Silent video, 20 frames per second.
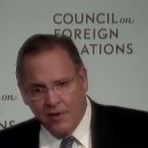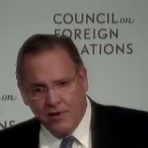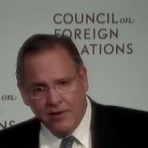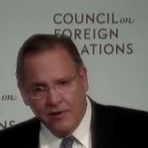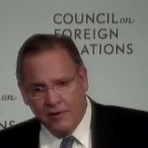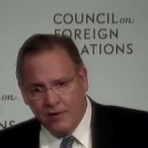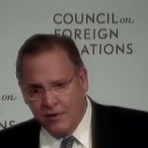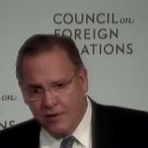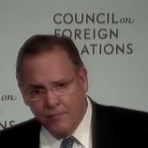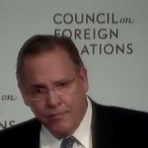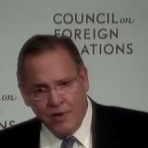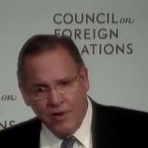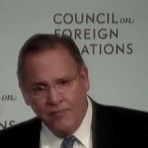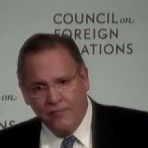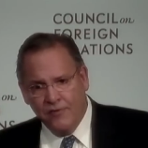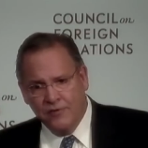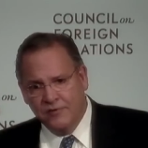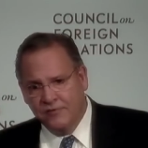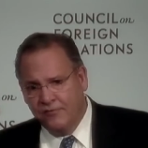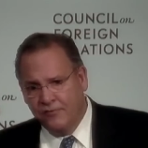The
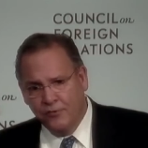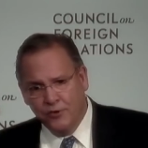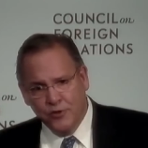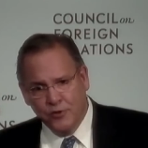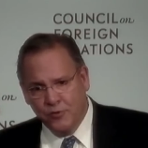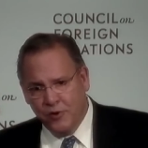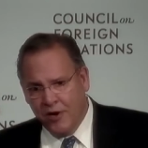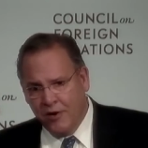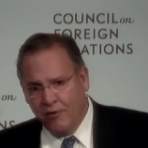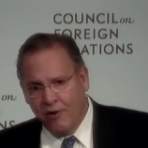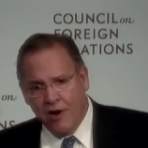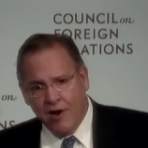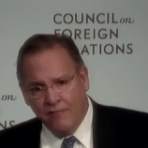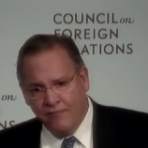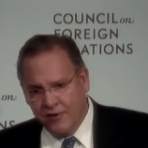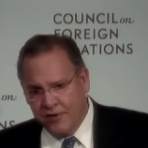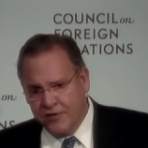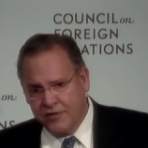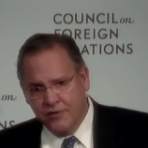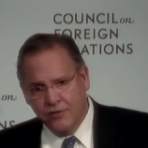benefits of free trade are
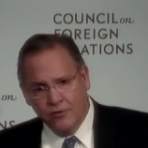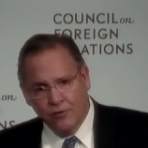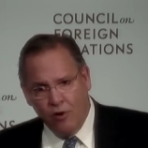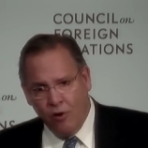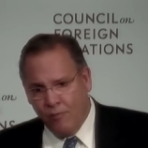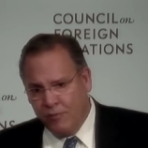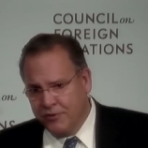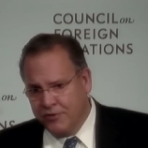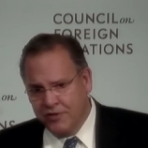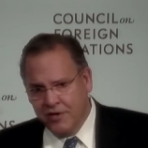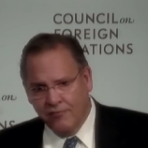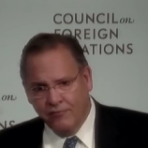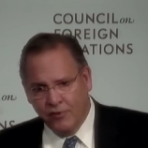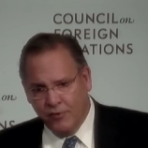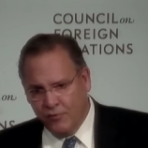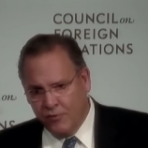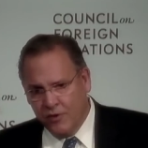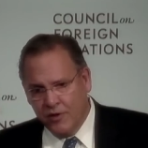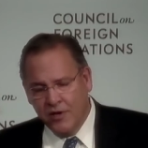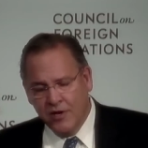obvious to almost
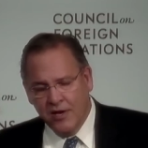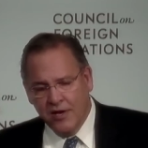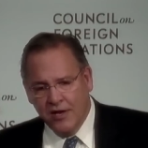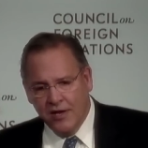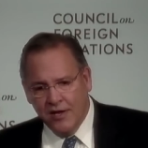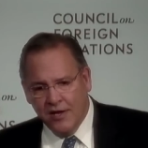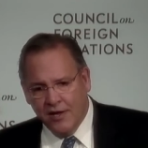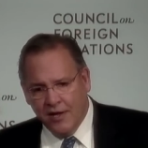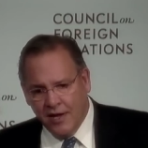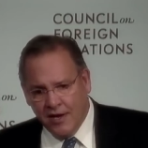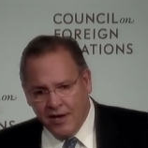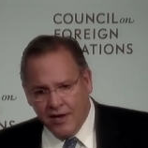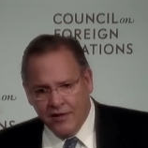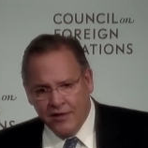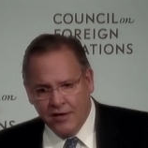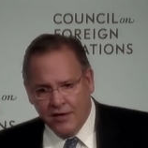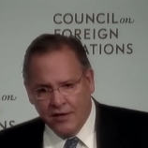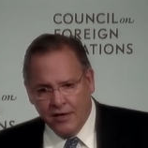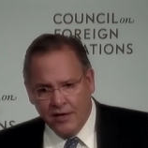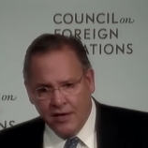everyone, and I
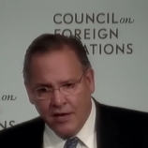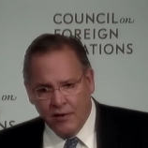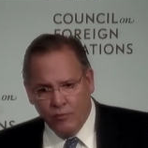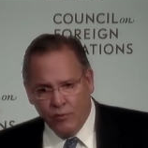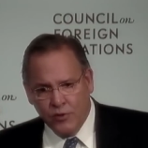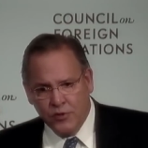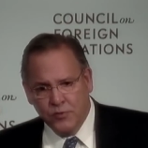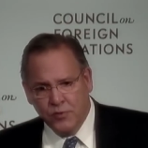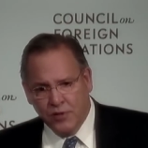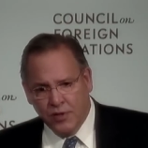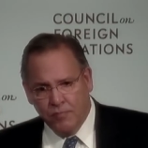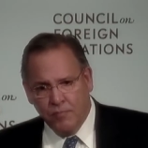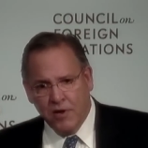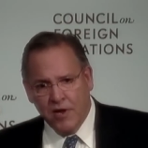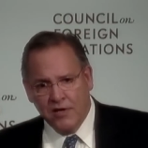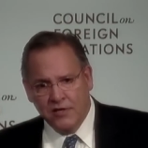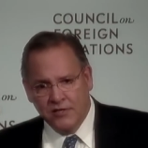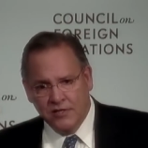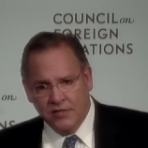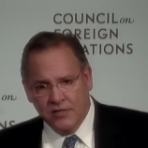think again once we get
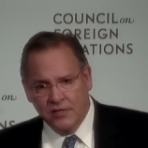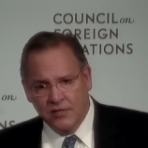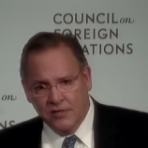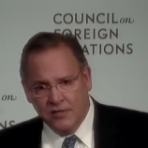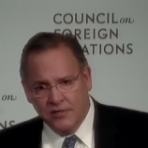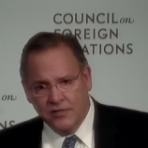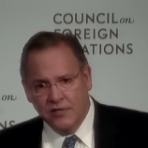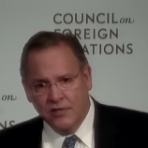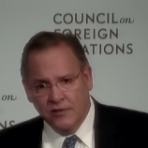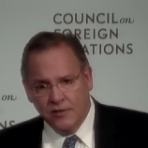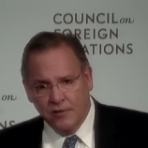past the, the silly